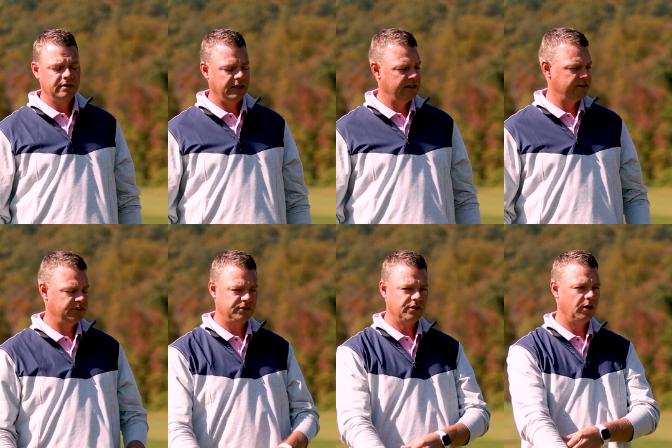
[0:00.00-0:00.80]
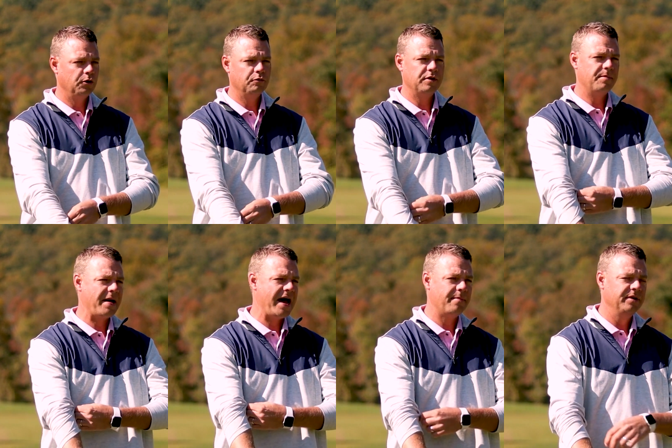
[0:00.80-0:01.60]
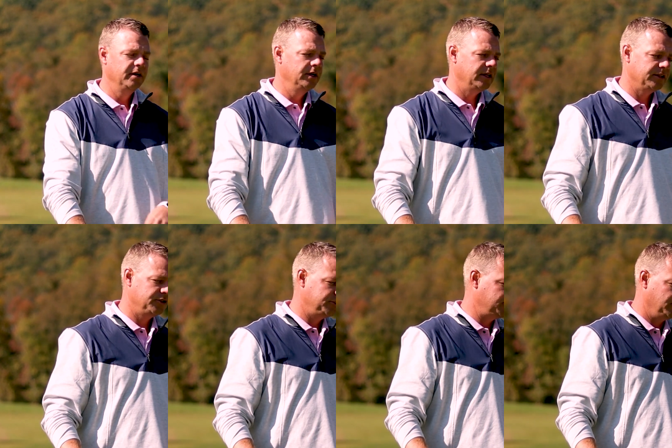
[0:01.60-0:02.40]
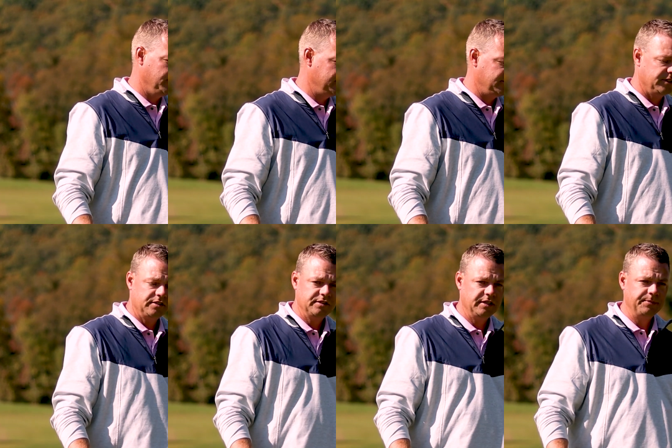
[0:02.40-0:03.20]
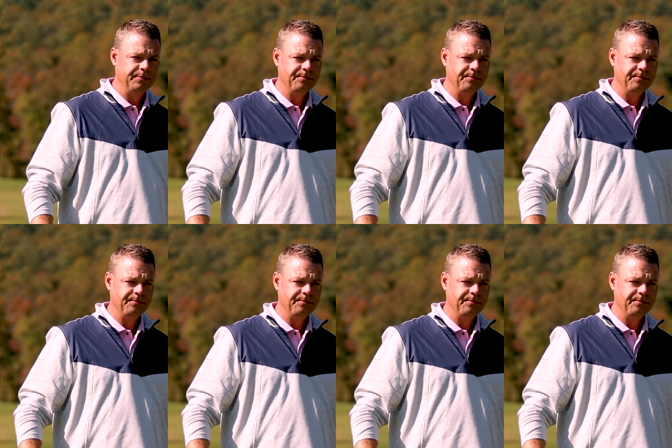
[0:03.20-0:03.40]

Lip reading: Like, it's just all over the map. Like, there's just no consistency.